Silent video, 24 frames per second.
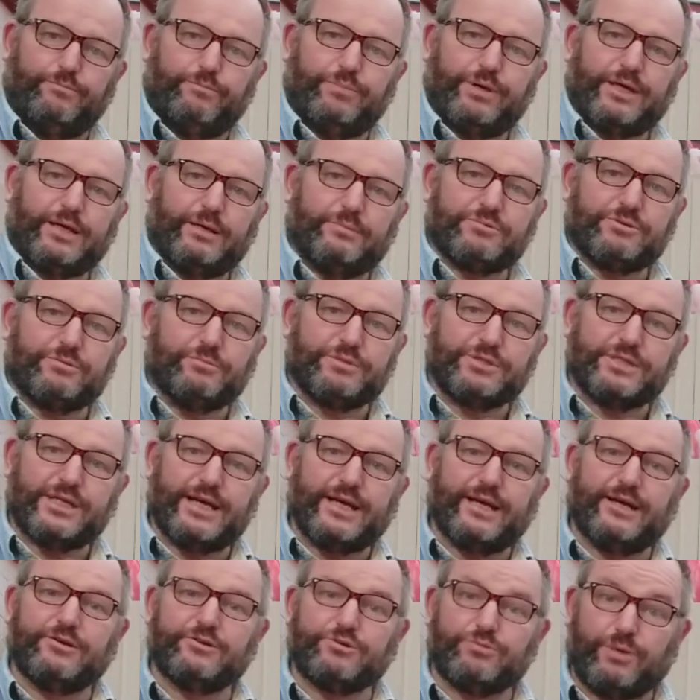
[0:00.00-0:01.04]
pick up some
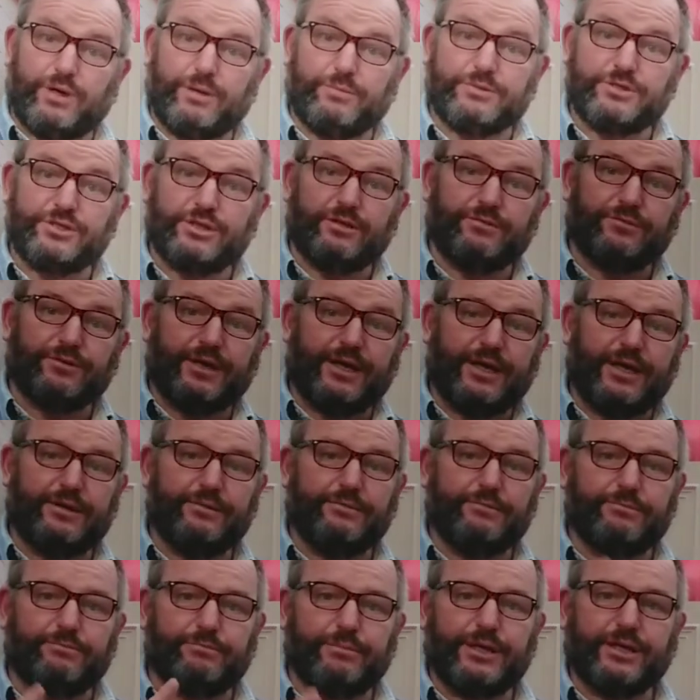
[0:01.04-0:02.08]
potatoes, weigh myself
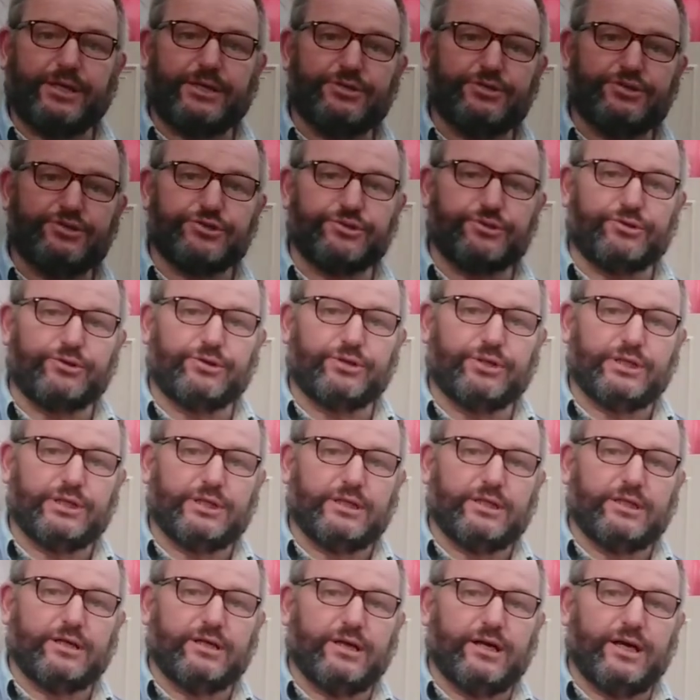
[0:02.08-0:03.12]
again, making sure
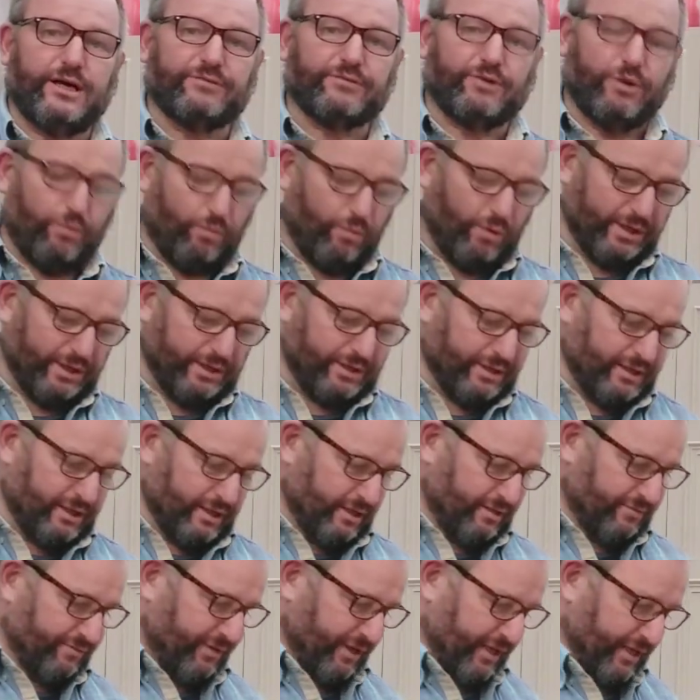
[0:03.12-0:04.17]
I've got
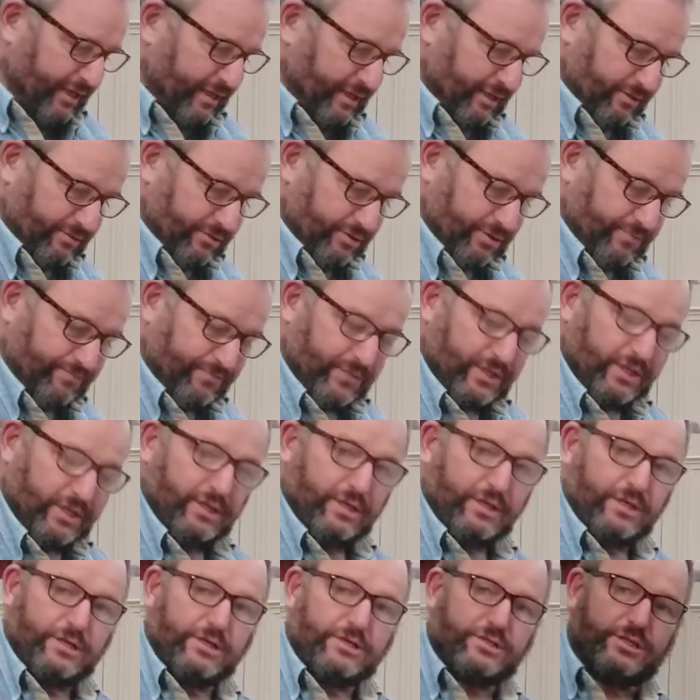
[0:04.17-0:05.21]
1.5 kilos.
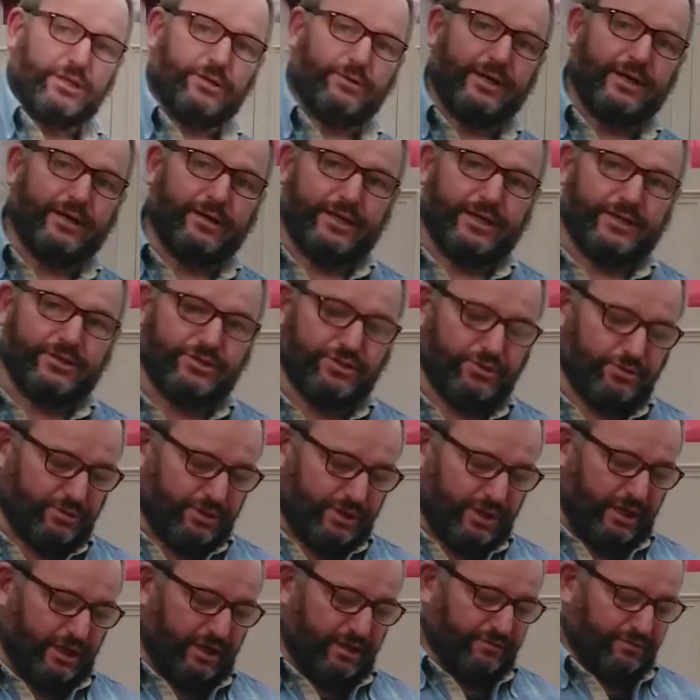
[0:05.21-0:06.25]
So out of that
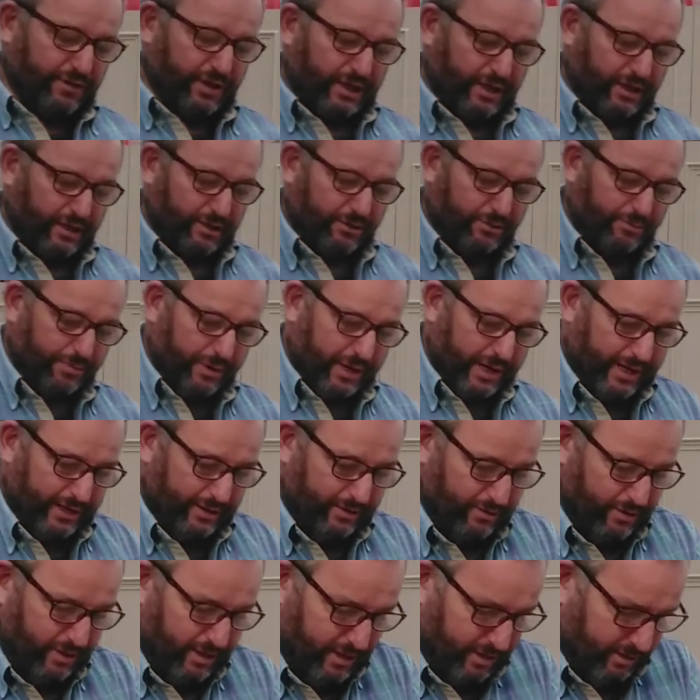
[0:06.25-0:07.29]
2.5 kilo
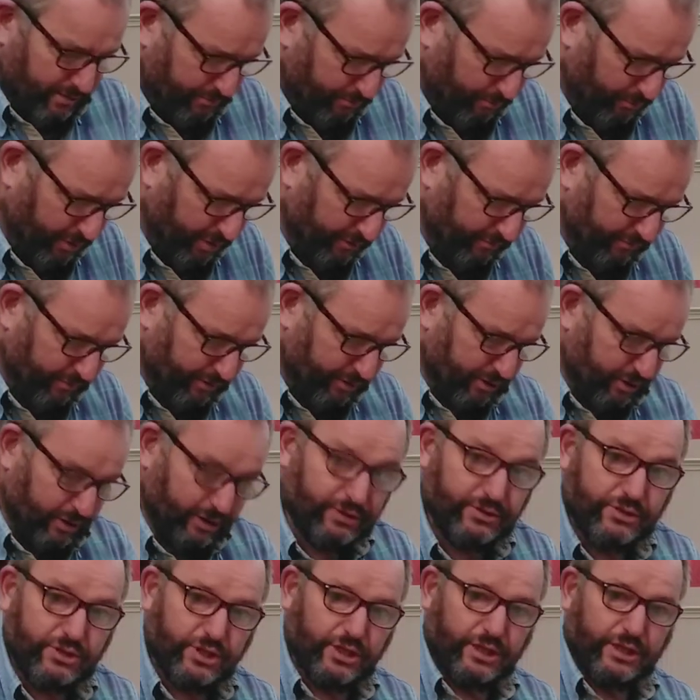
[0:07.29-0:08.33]
bag there, we've
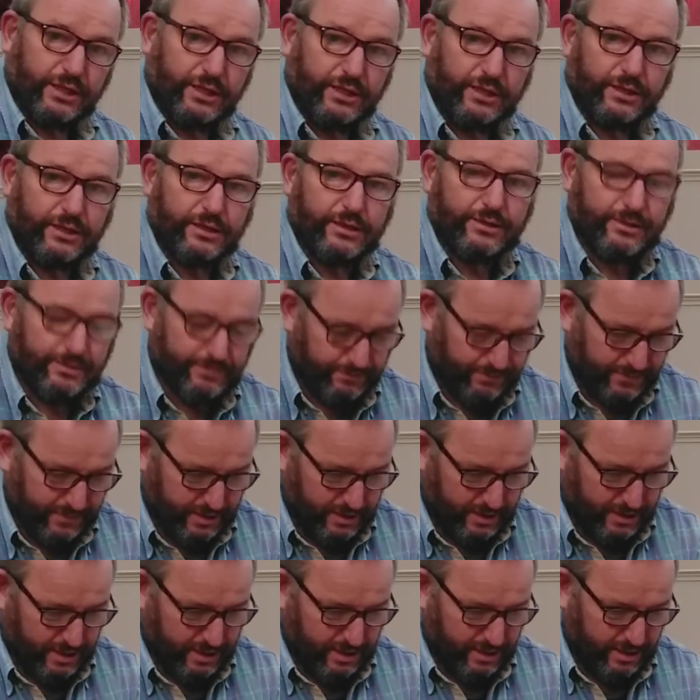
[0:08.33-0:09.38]
got
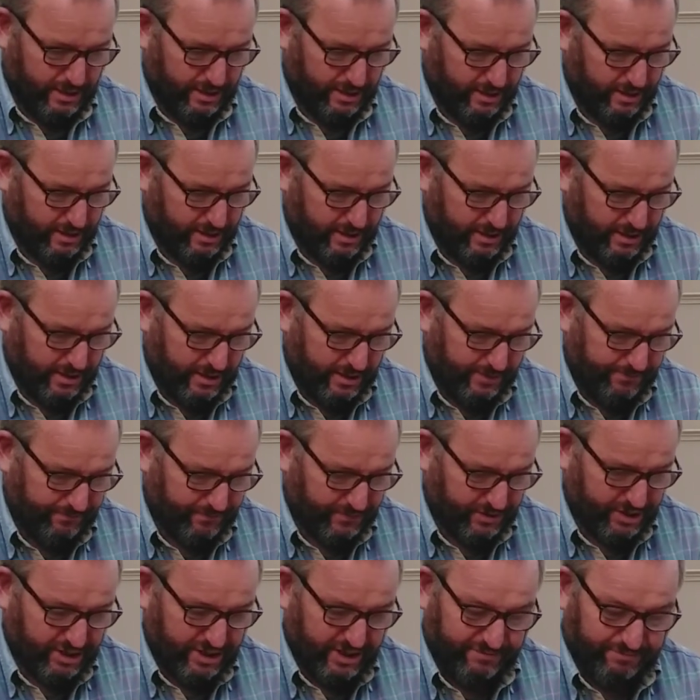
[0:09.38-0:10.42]

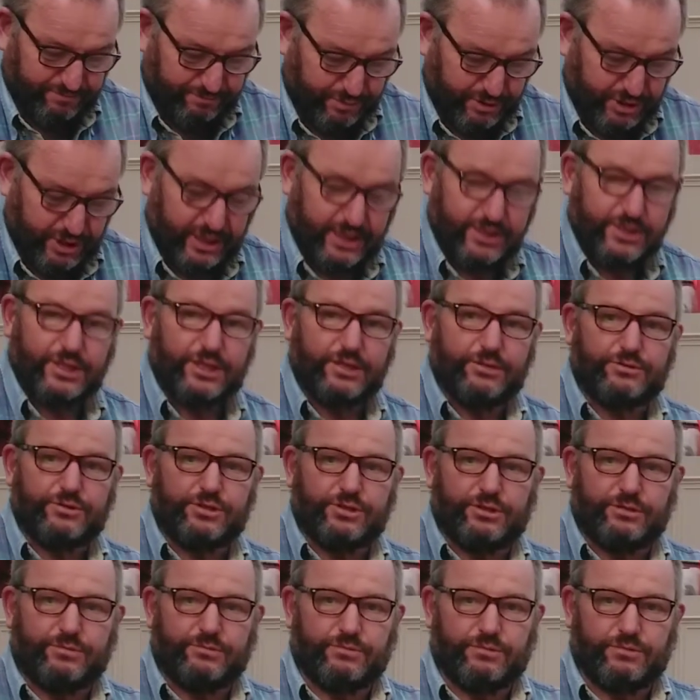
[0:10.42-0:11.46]
7
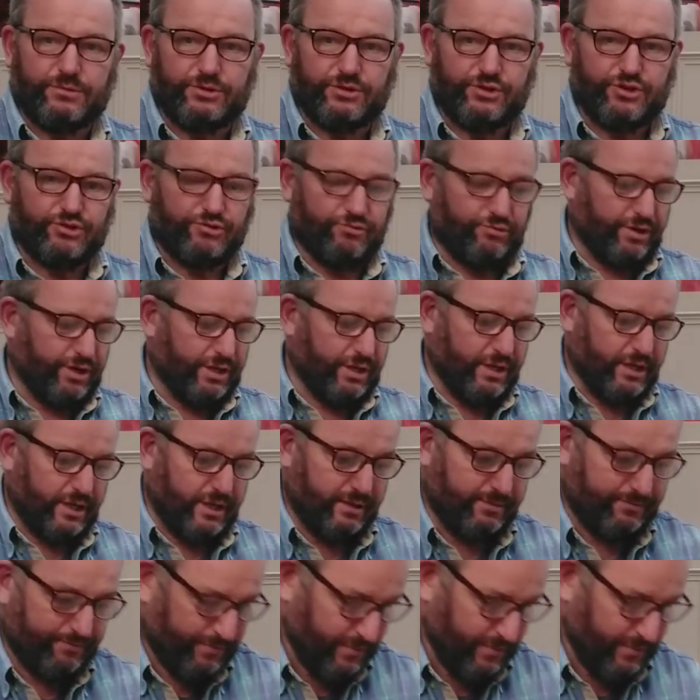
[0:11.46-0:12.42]
potatoes, there's 3 there,